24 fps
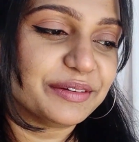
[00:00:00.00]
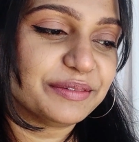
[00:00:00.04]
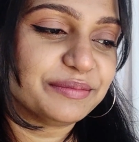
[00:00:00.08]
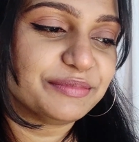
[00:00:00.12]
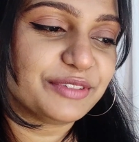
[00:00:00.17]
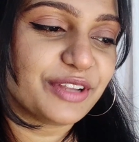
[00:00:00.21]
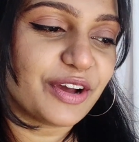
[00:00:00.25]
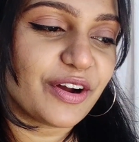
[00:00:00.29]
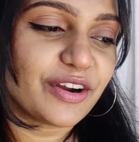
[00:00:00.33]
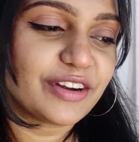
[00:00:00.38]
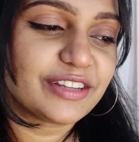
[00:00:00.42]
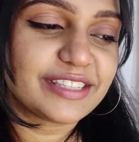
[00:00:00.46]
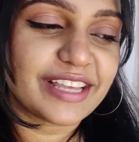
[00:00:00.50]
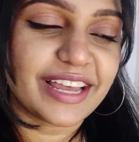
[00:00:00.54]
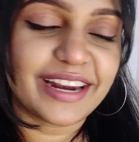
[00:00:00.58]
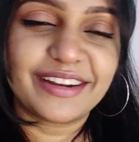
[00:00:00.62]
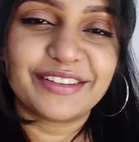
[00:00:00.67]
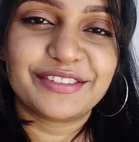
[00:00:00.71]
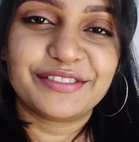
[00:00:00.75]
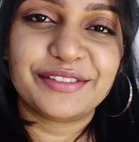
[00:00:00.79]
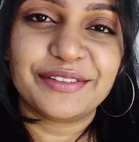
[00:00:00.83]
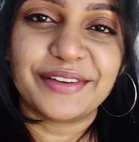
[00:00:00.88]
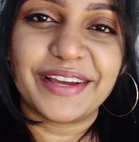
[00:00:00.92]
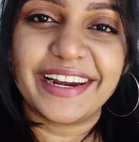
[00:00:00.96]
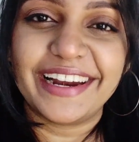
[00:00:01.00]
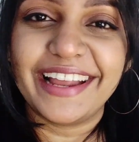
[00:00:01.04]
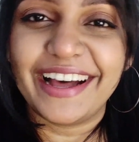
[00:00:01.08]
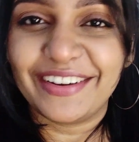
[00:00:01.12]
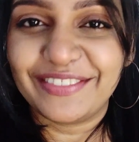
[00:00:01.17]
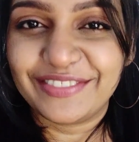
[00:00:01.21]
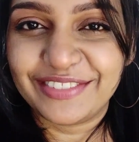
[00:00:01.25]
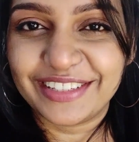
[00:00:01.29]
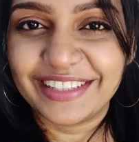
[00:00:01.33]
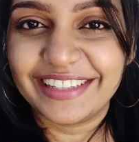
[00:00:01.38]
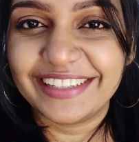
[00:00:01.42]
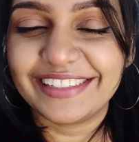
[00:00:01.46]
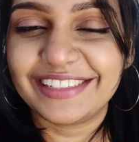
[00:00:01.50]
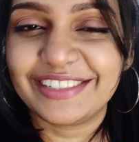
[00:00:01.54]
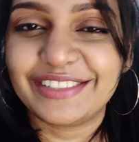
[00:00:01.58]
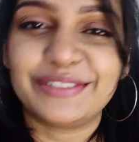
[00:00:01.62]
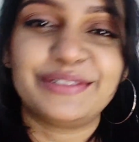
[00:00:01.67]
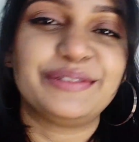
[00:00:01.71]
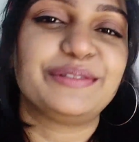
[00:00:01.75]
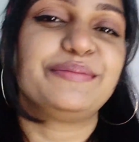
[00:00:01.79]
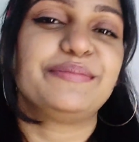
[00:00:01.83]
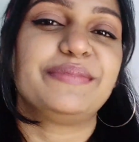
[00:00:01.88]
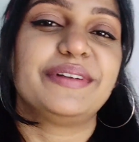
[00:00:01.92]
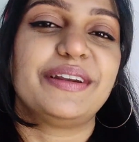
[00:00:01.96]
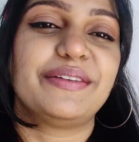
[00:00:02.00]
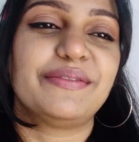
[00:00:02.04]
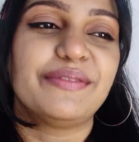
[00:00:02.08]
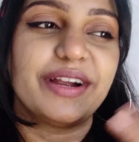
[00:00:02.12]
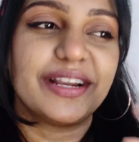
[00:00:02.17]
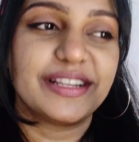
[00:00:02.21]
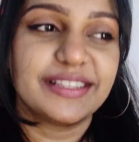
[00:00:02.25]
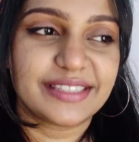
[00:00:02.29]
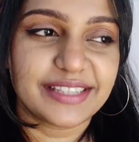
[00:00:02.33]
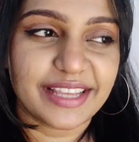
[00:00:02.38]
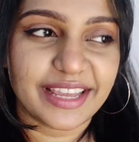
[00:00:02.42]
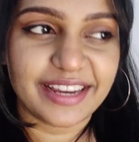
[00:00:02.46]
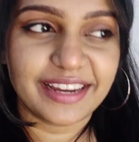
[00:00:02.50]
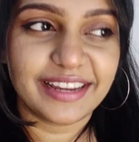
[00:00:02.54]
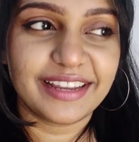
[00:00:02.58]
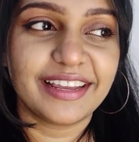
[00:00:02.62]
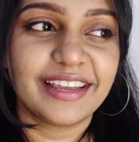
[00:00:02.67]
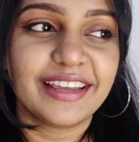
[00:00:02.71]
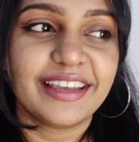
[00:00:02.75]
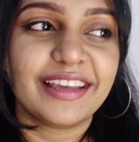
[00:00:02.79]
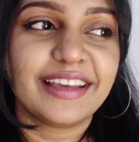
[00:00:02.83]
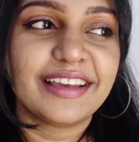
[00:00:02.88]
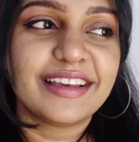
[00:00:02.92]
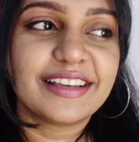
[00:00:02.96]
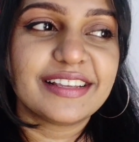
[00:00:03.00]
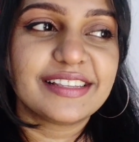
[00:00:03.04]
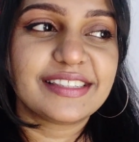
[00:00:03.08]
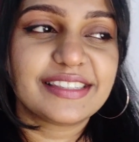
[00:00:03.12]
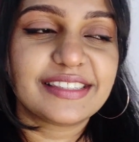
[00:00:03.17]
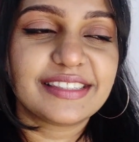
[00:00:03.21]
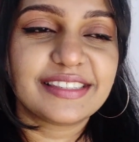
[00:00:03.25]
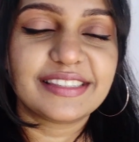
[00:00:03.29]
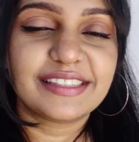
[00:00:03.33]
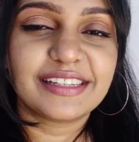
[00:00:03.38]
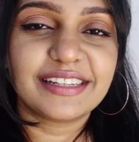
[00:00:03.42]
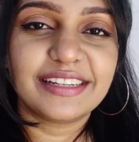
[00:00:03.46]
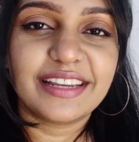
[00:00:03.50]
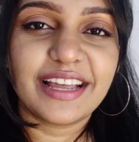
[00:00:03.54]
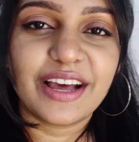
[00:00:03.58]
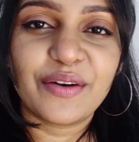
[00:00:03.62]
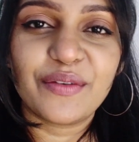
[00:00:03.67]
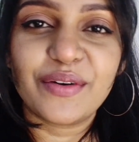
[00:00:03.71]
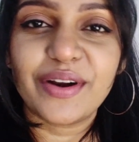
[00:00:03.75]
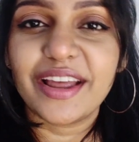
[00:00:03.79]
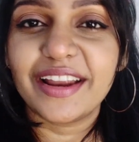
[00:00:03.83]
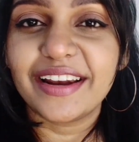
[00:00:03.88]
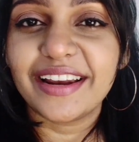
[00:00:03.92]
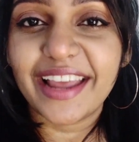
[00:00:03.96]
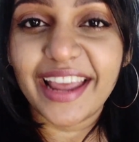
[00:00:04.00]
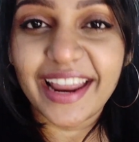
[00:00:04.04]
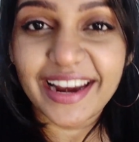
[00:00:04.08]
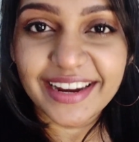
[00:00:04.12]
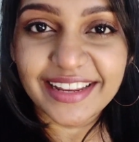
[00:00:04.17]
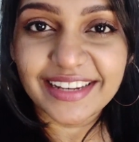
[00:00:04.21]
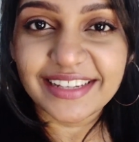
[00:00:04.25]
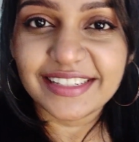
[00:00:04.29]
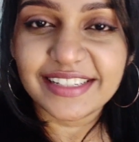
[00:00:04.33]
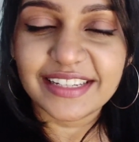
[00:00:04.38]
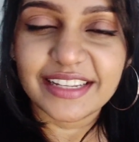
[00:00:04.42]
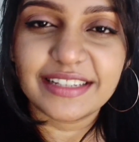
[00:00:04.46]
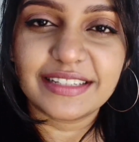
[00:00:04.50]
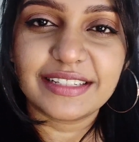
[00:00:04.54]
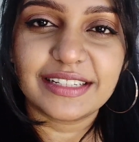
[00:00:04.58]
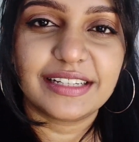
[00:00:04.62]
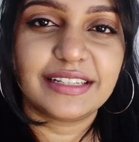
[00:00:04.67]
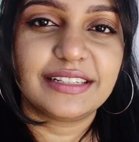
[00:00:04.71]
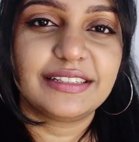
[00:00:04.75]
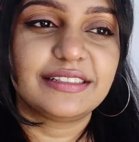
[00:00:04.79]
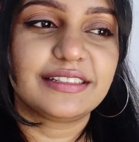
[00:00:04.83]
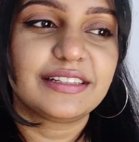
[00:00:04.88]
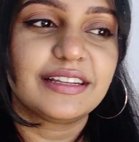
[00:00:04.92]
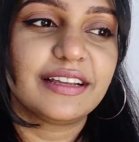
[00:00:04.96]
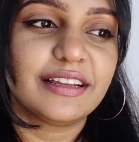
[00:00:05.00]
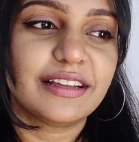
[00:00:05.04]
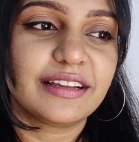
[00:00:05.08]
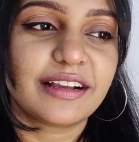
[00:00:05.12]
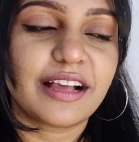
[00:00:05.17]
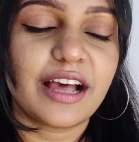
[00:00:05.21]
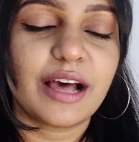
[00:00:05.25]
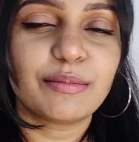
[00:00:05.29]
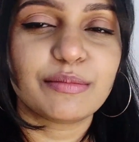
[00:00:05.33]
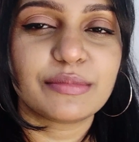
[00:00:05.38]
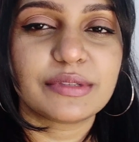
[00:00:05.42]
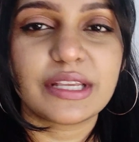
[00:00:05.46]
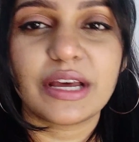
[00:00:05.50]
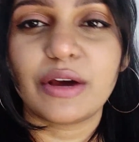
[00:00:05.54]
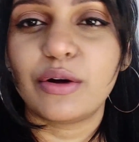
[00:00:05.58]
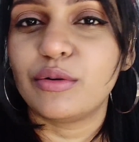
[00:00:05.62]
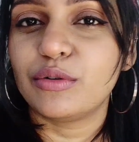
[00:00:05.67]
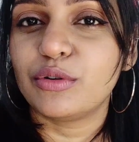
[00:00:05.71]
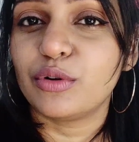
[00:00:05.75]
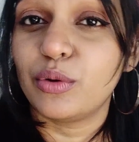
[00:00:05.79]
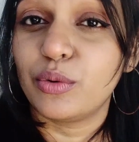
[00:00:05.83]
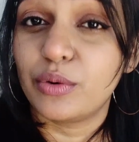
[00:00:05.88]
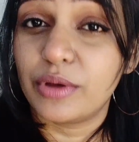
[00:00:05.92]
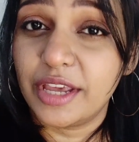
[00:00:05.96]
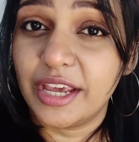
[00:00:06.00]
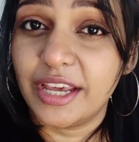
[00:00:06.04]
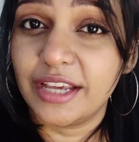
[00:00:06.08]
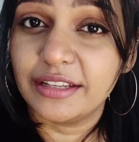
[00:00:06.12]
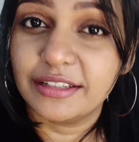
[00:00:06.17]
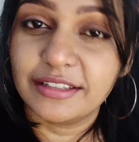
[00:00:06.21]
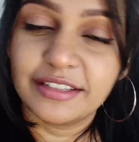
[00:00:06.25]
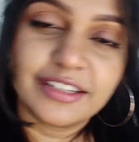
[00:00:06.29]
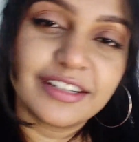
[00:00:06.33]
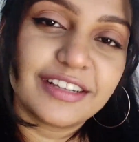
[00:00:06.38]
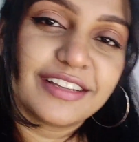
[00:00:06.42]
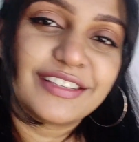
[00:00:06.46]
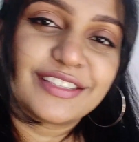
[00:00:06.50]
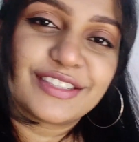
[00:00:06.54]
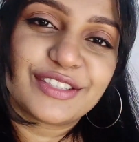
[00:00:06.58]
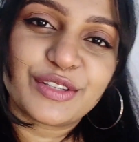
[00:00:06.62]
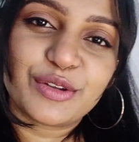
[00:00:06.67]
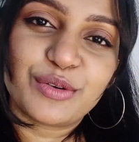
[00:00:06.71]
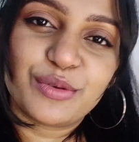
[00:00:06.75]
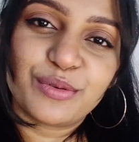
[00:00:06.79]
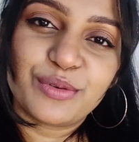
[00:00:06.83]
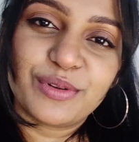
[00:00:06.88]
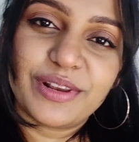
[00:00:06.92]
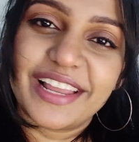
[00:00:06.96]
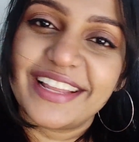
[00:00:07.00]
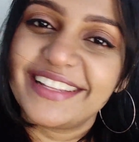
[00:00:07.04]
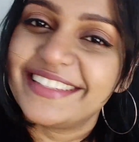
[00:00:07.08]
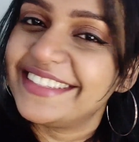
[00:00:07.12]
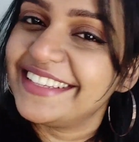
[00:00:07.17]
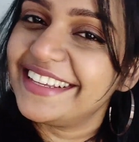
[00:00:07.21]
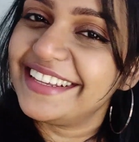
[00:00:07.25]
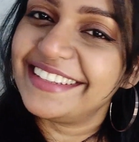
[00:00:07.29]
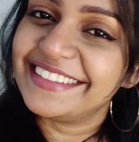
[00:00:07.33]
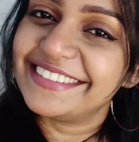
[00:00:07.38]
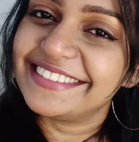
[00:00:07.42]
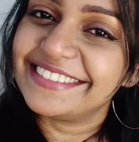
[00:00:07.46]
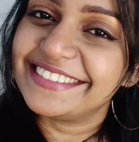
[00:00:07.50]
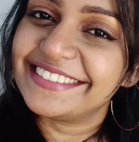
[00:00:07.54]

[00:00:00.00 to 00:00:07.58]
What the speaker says: not satisfied after the shoot, but once I sit down and edit it, it comes out okay. So let's see.